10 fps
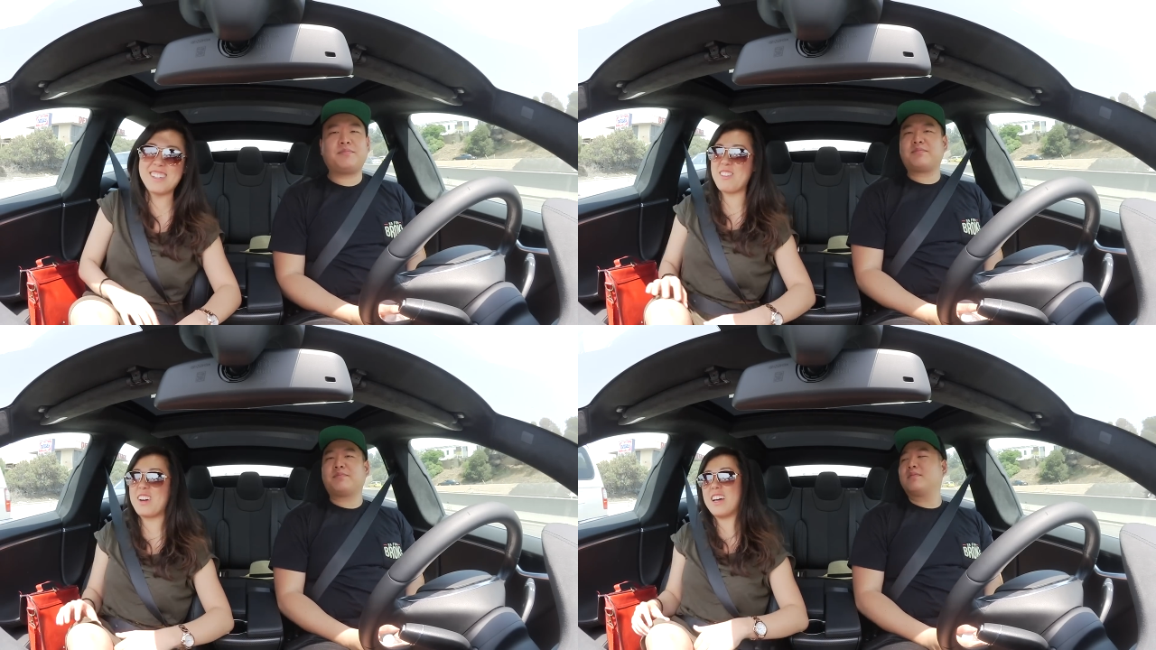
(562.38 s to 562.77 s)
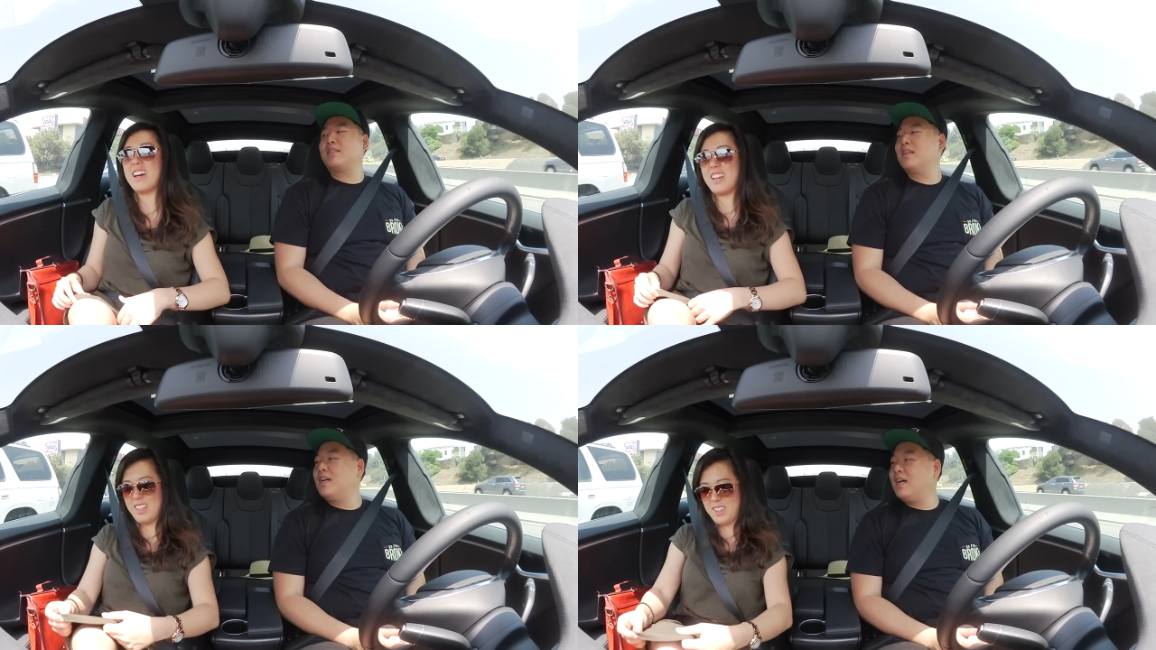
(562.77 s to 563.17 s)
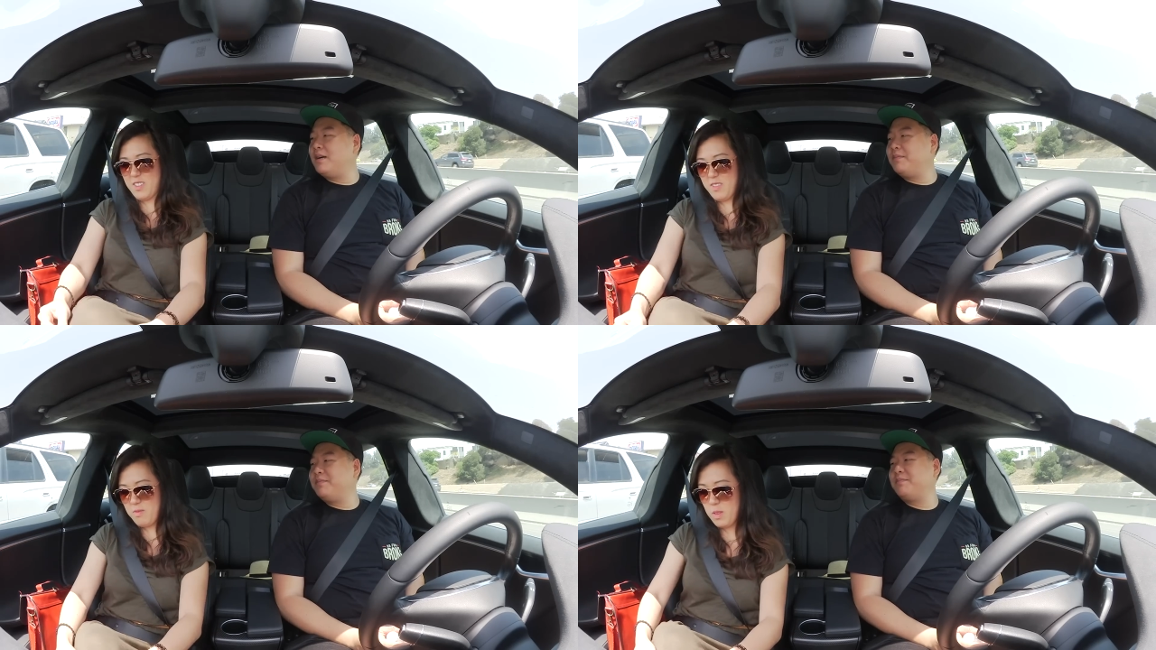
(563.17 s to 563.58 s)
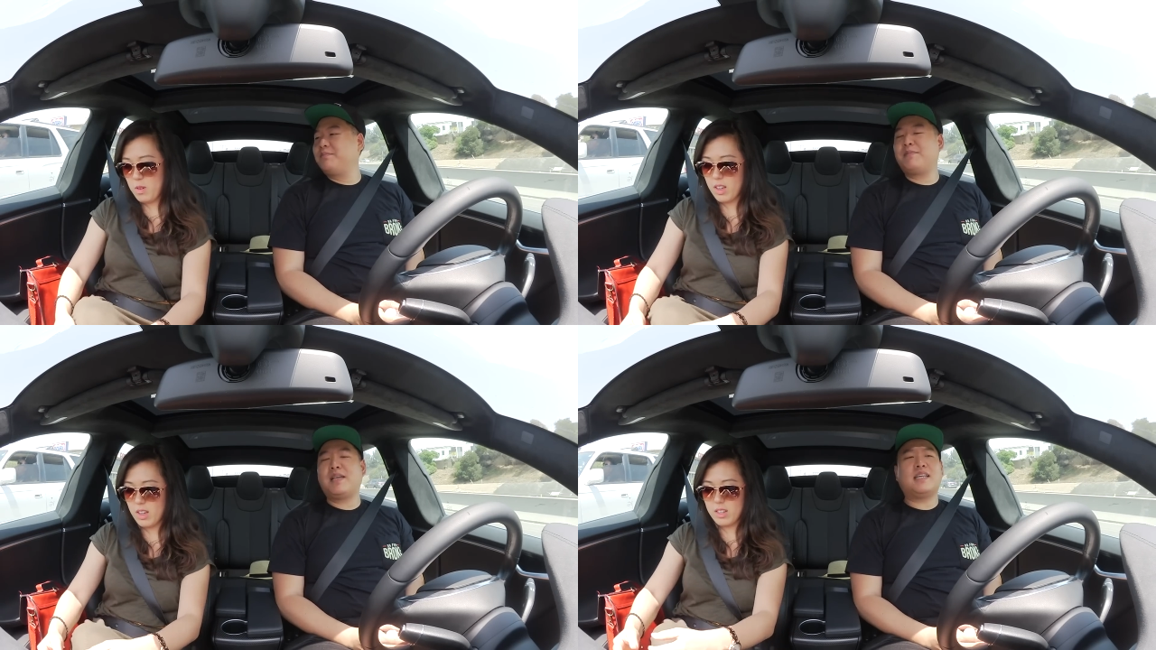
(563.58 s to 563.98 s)
Speaker 1: Why not? Huh?
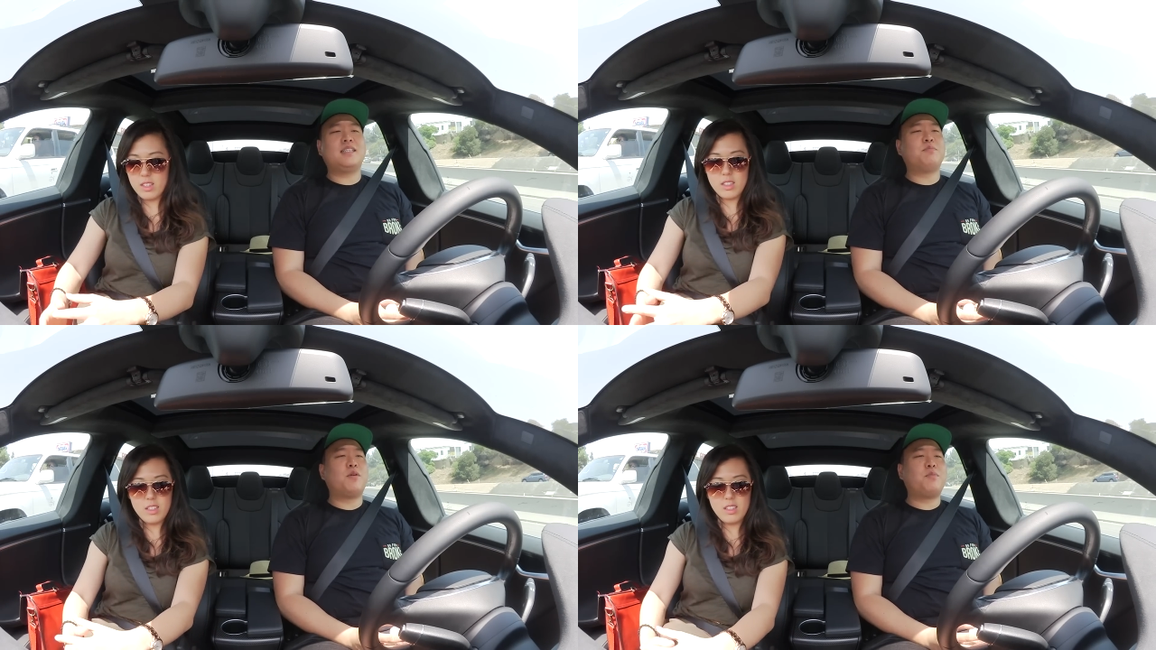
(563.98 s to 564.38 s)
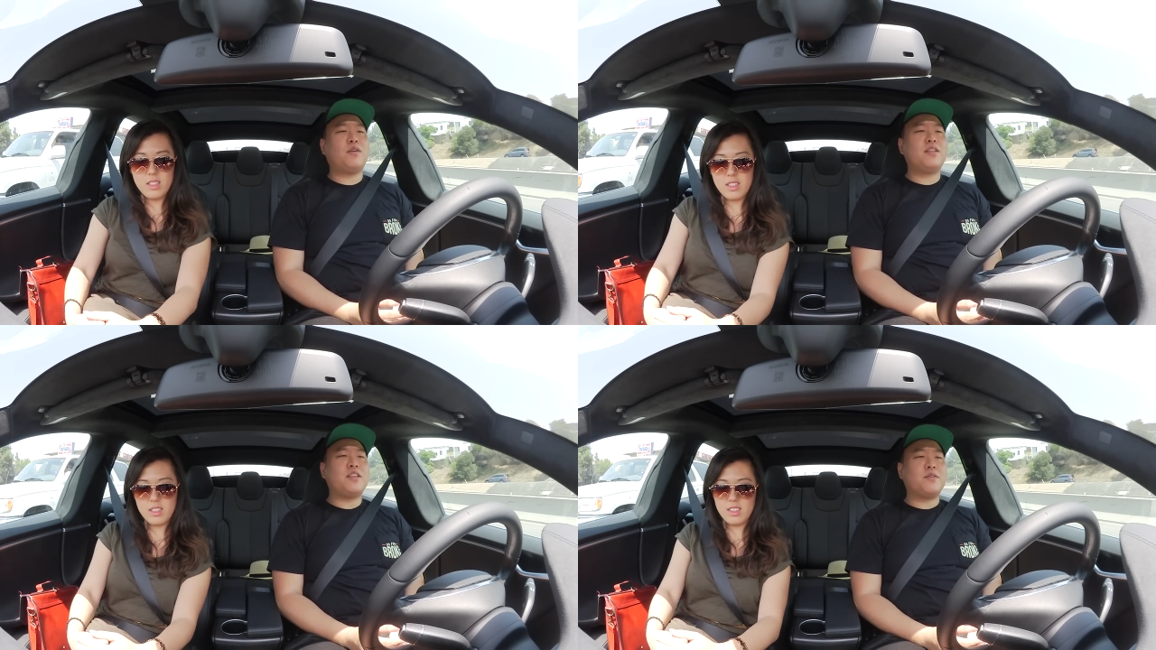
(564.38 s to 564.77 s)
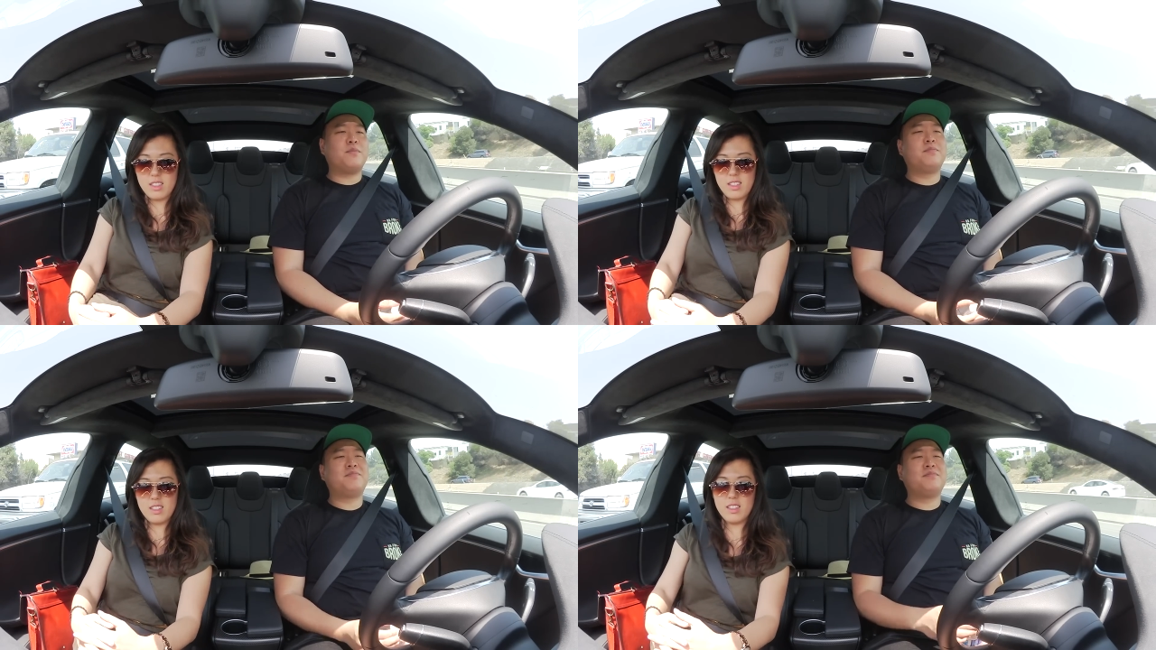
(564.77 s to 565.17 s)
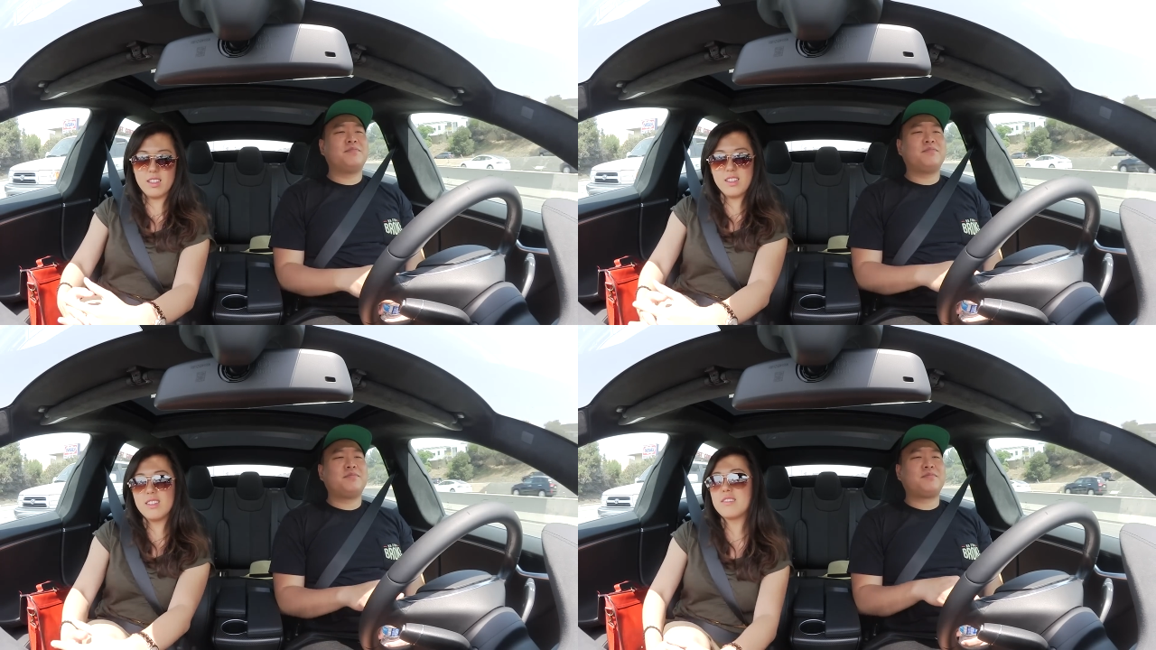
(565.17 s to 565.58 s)
Because it's
Speaker 2: more important than you.
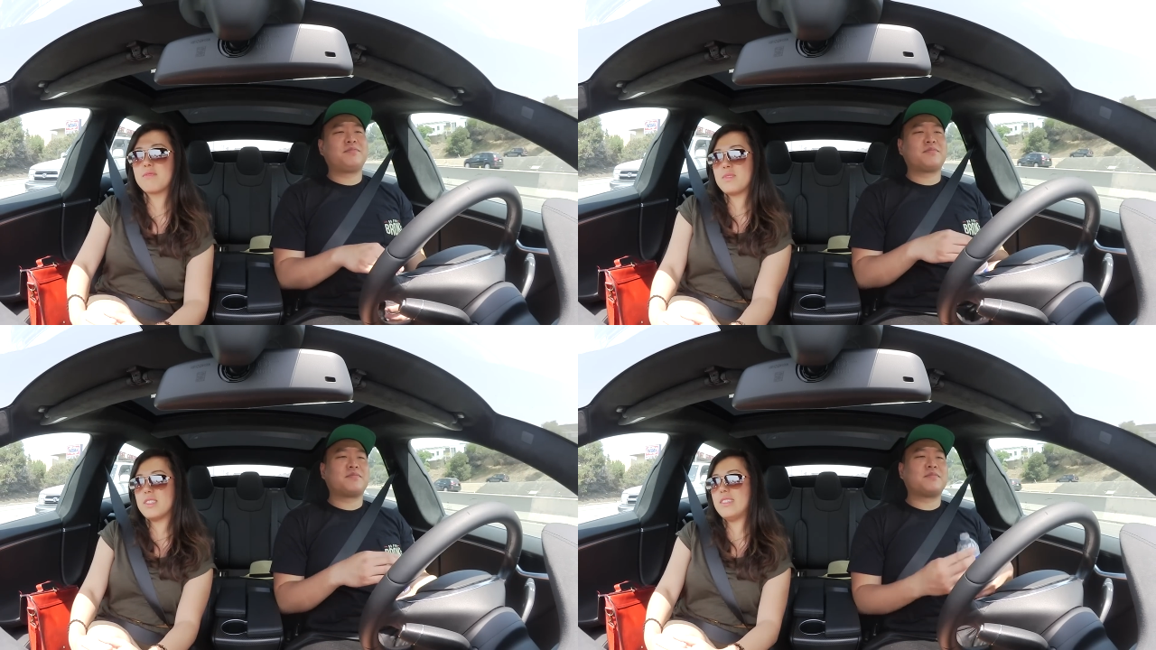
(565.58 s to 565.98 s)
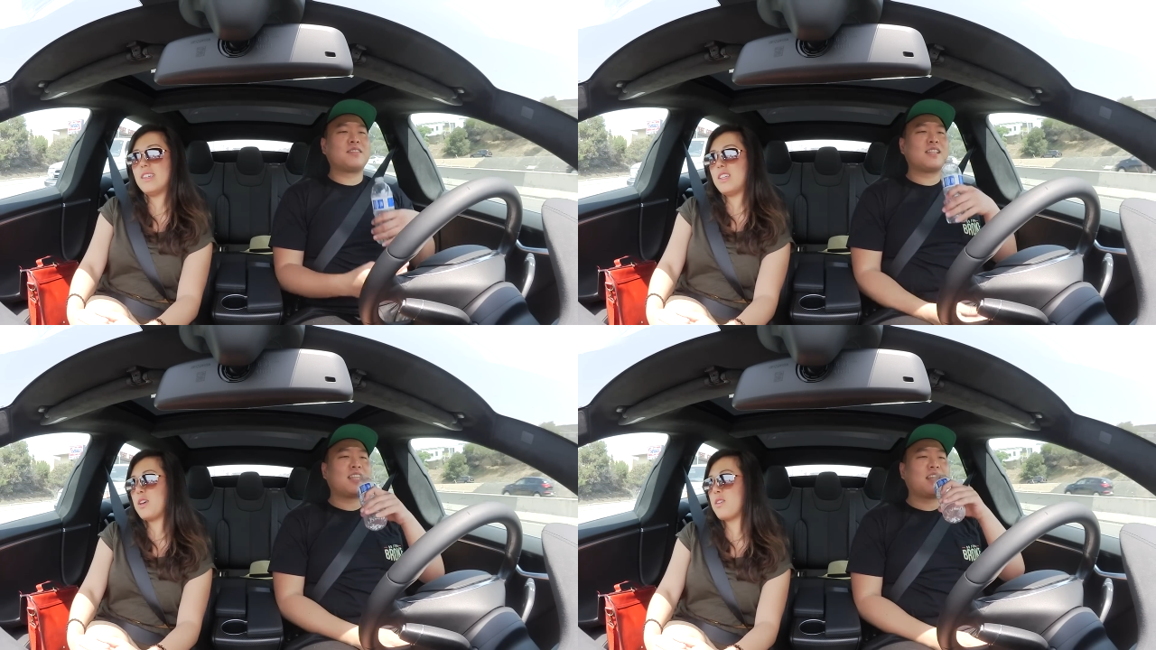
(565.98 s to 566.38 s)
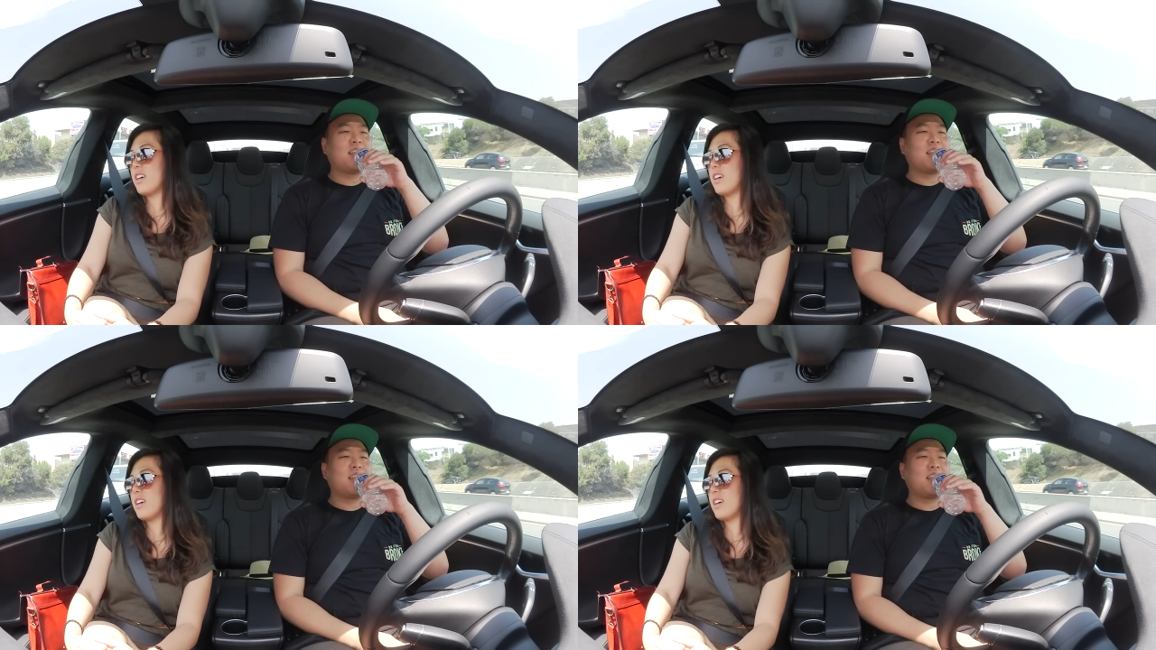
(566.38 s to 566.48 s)
Speaker 1: I knew